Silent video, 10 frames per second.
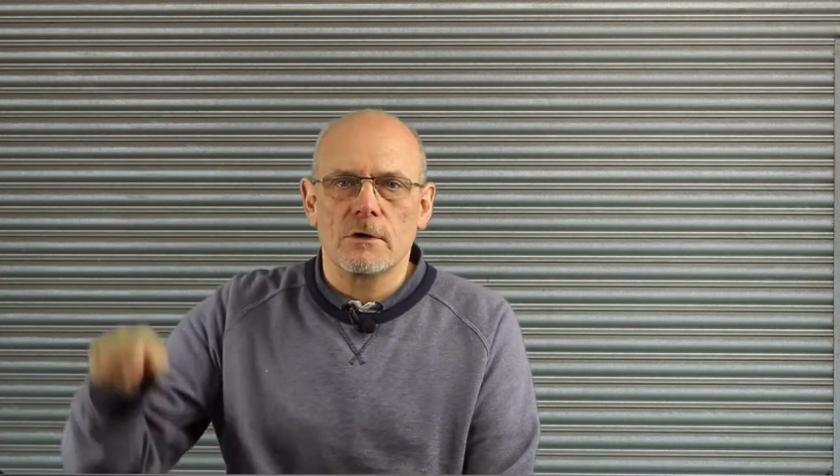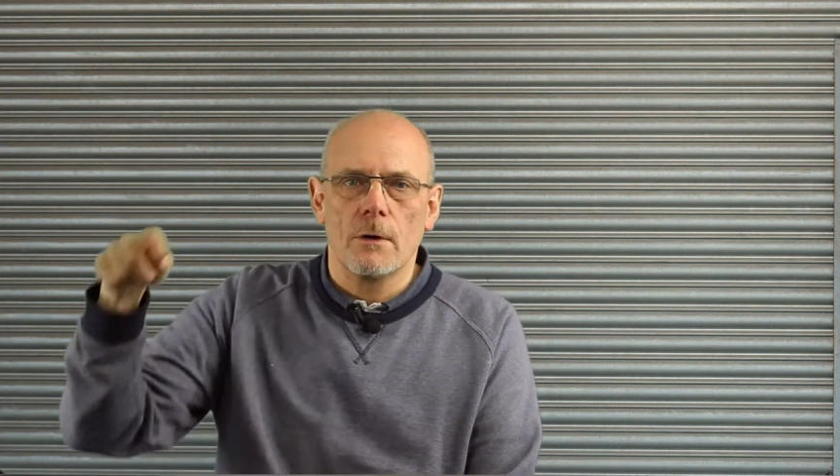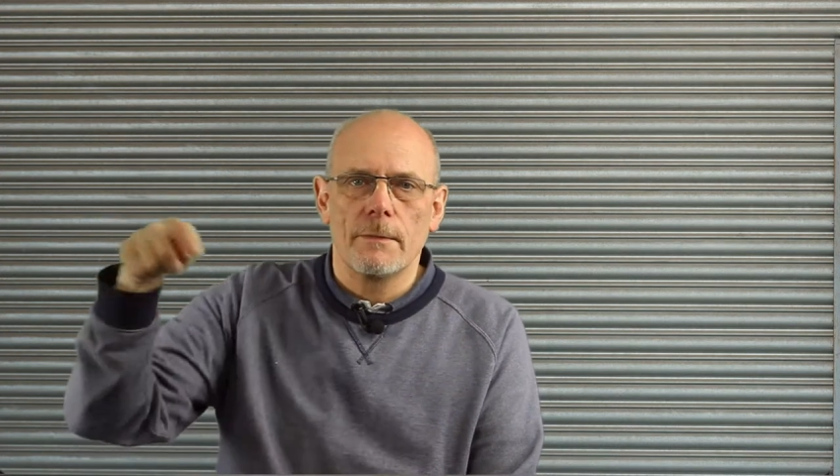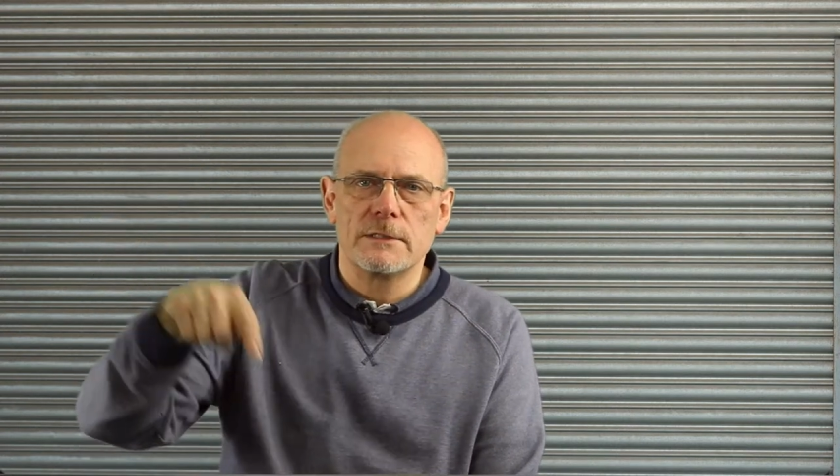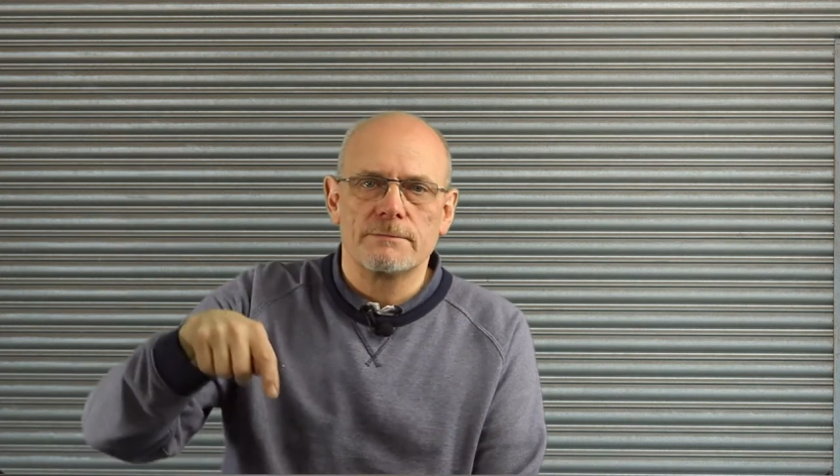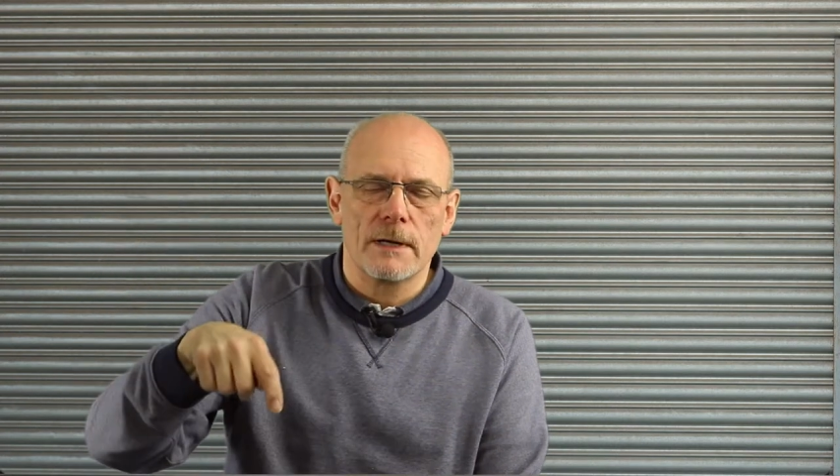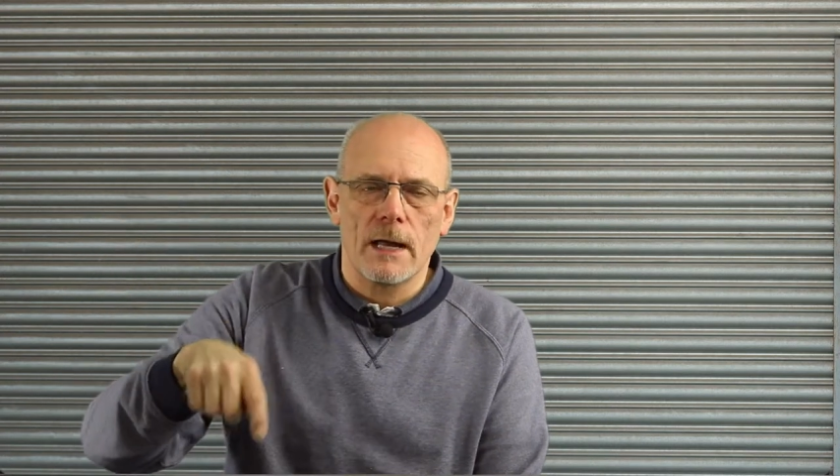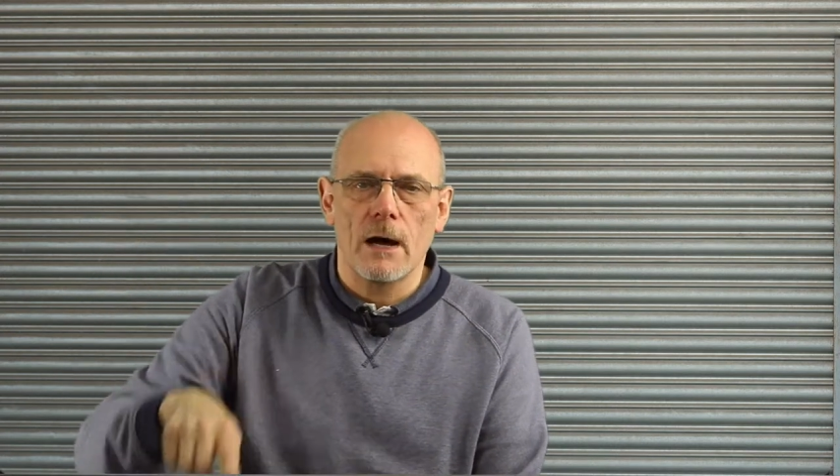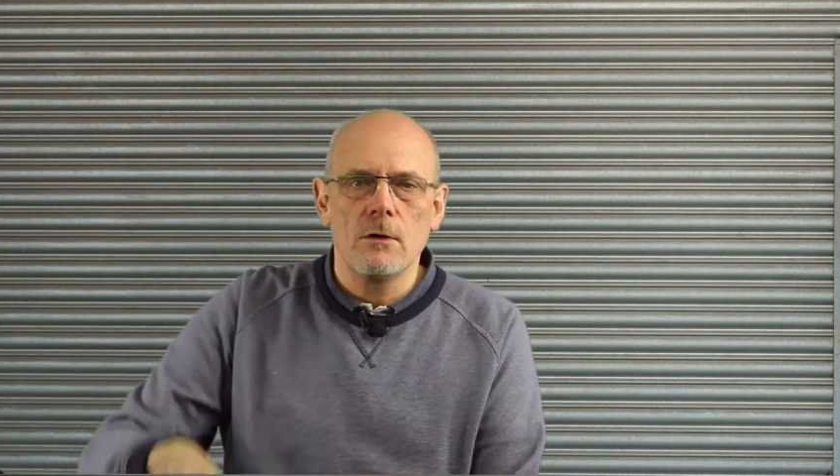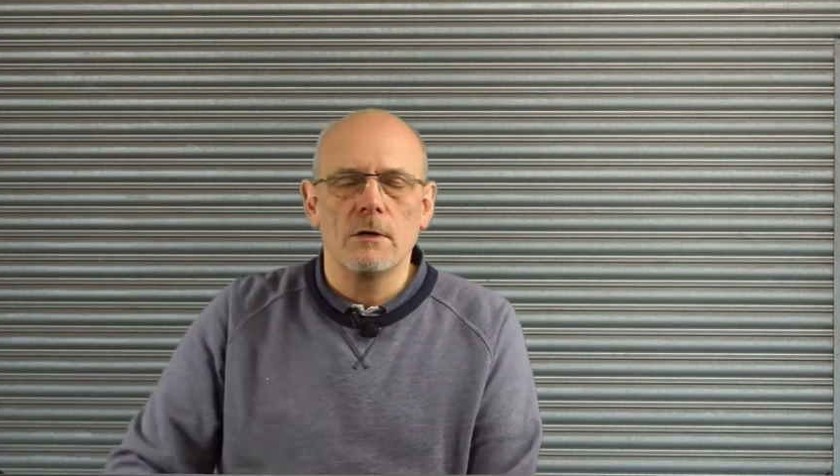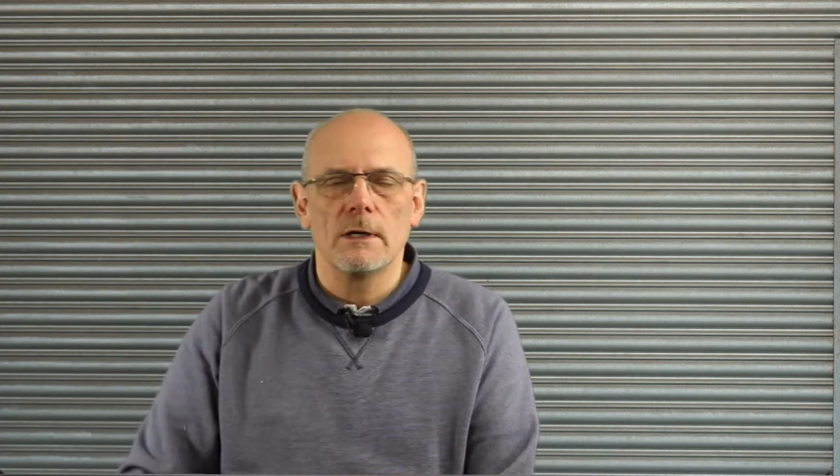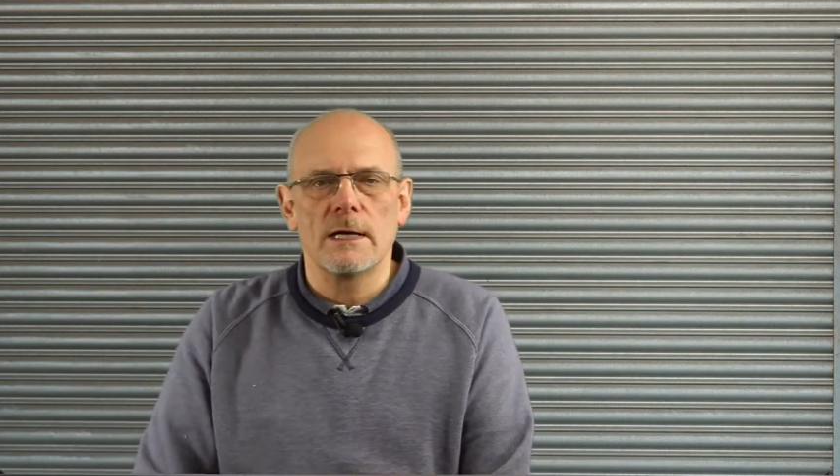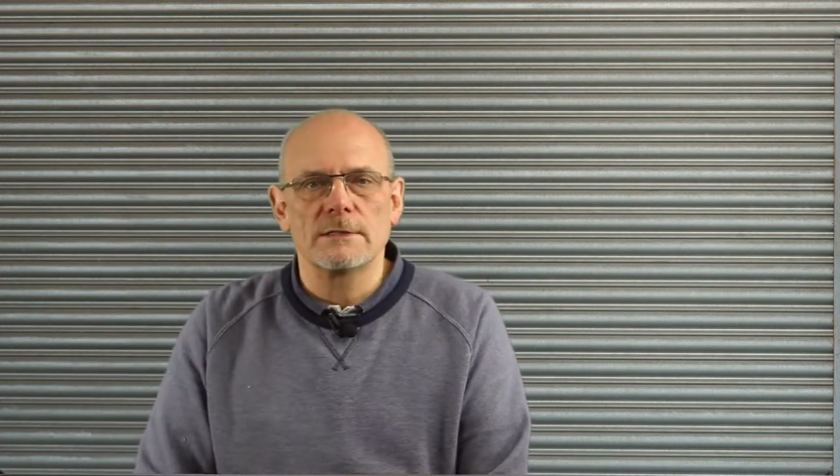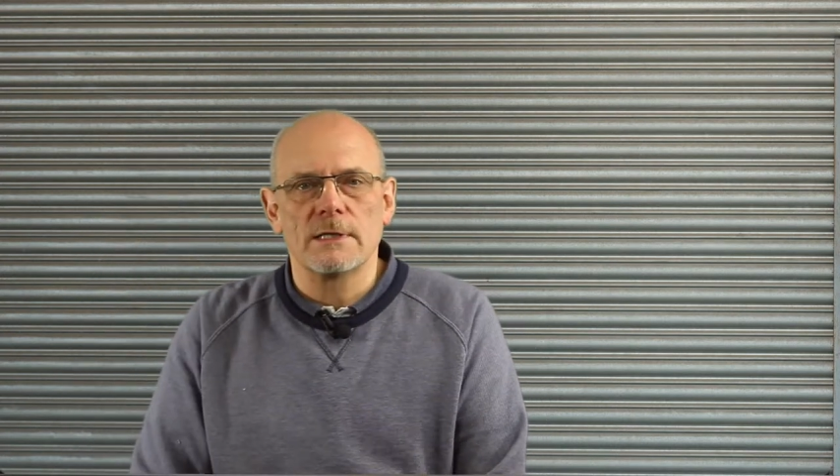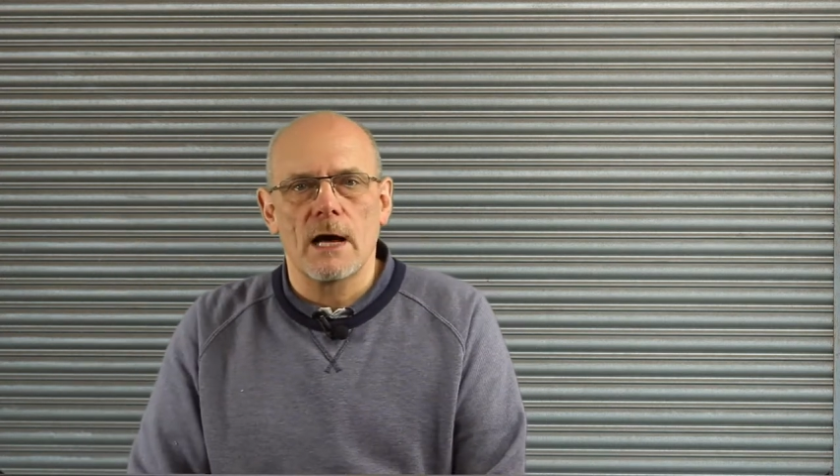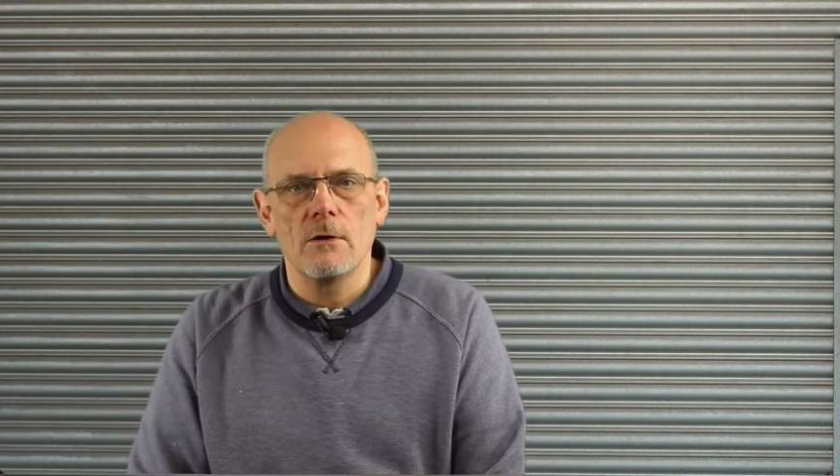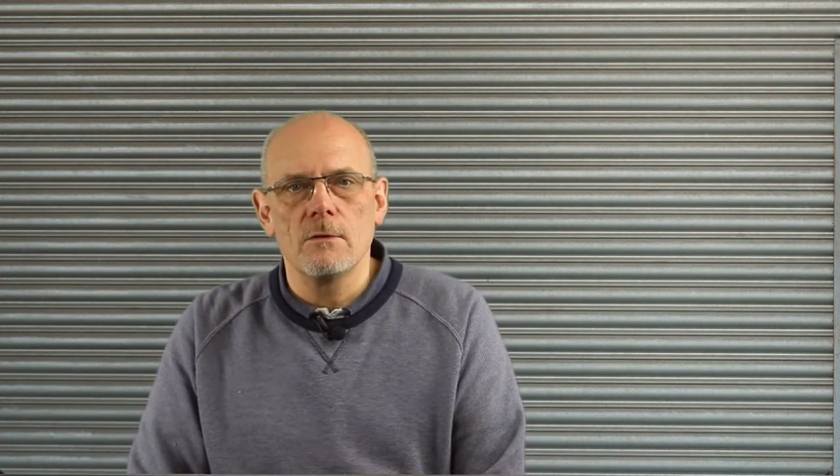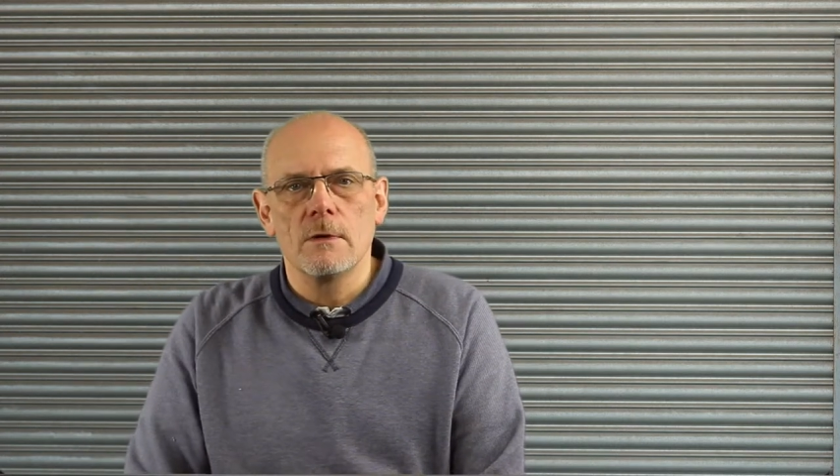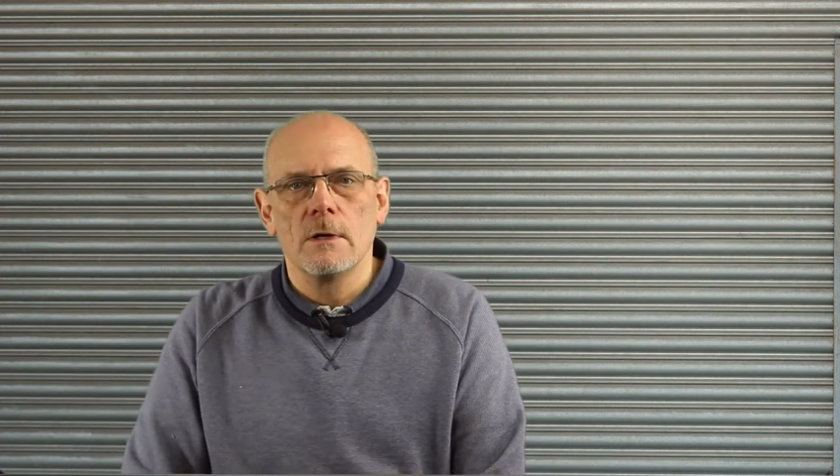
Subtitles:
comments below and let us know,